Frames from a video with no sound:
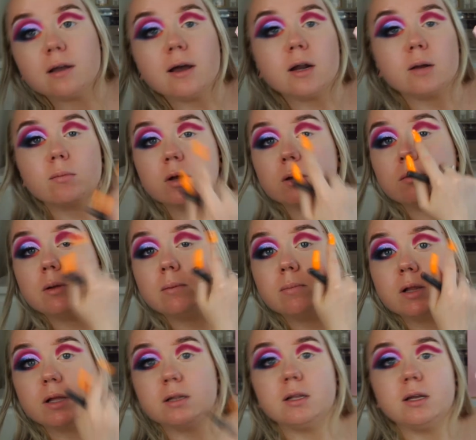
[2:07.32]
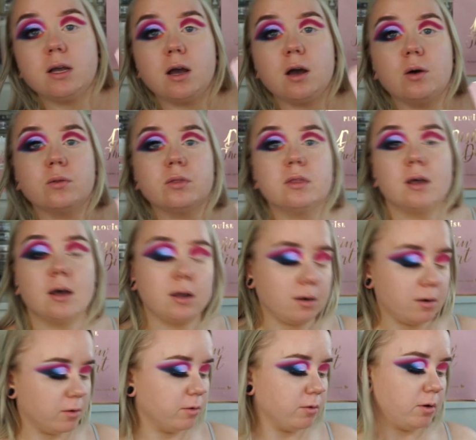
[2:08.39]
and I'm gonna be blending out that
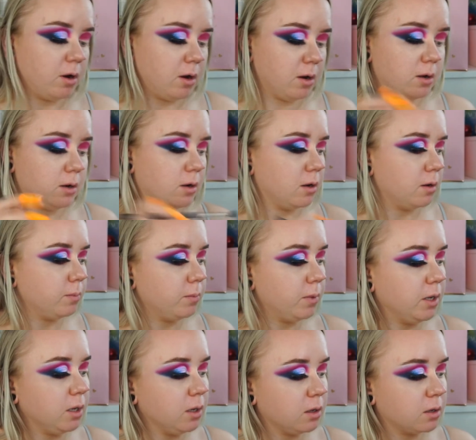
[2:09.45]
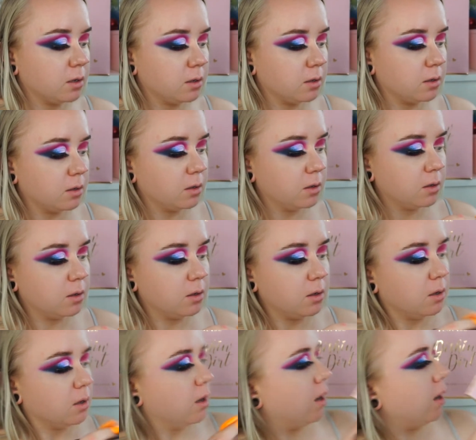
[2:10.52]
hot pink,
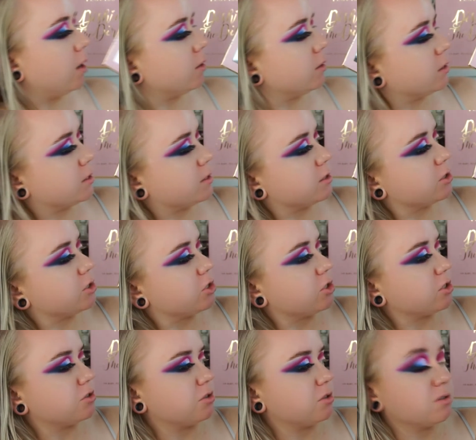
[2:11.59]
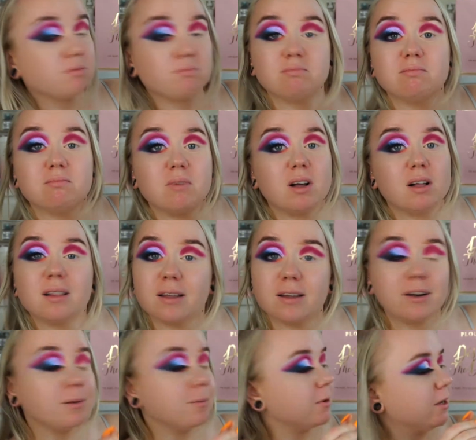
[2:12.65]
and this is just a
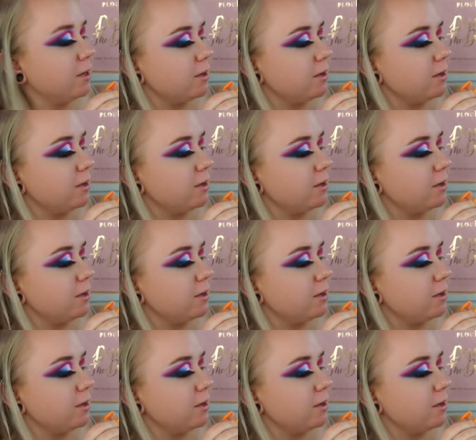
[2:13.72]
lighter pink.